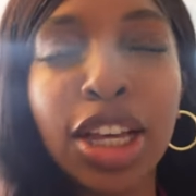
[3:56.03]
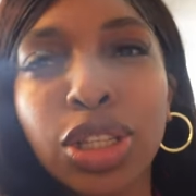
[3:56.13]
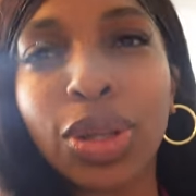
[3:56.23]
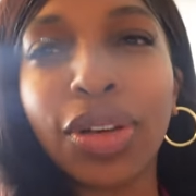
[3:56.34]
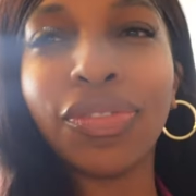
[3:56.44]

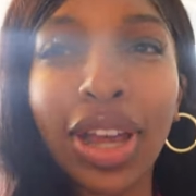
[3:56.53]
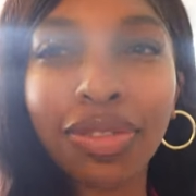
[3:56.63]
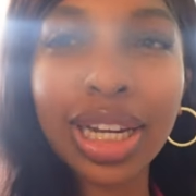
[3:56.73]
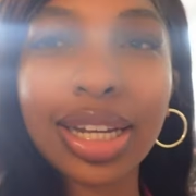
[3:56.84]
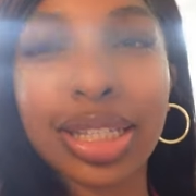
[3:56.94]
so the
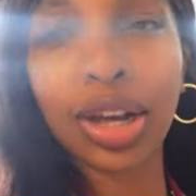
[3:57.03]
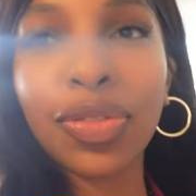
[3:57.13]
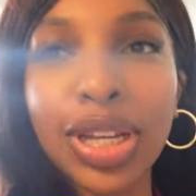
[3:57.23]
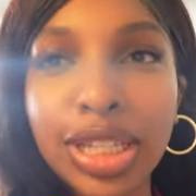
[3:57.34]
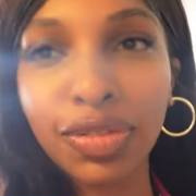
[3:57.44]
ferry itself
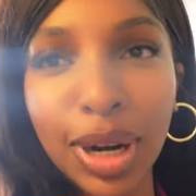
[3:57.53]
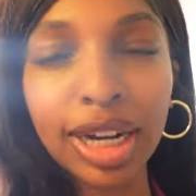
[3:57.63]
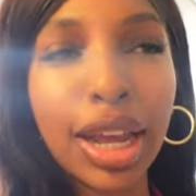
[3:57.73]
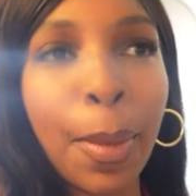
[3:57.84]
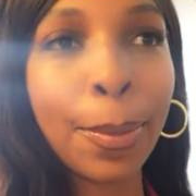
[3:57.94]
isn't
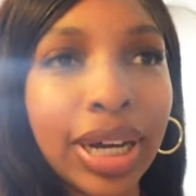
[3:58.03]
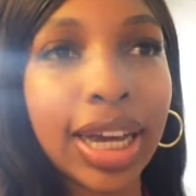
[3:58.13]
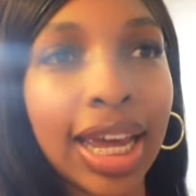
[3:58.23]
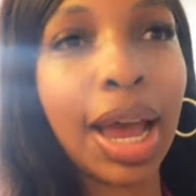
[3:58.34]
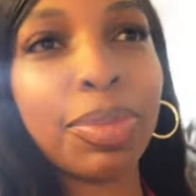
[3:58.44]
running,
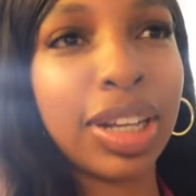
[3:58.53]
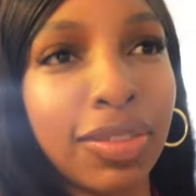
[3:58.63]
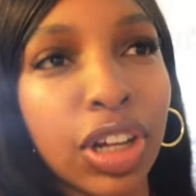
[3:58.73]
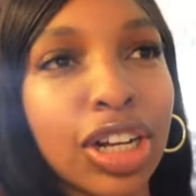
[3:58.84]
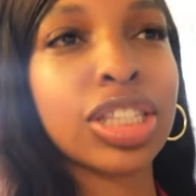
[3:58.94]
but I
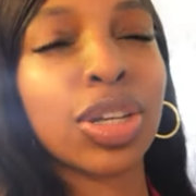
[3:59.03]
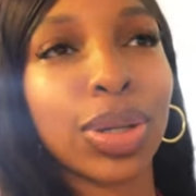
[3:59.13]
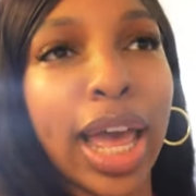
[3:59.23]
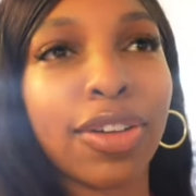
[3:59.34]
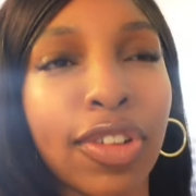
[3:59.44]
believe there are still
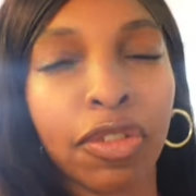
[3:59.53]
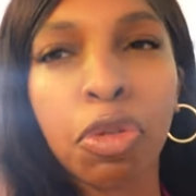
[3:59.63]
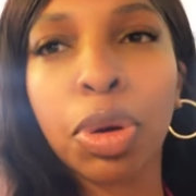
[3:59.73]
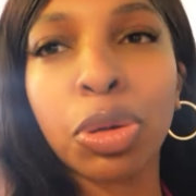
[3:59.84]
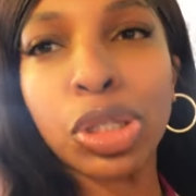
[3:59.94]
like riverboat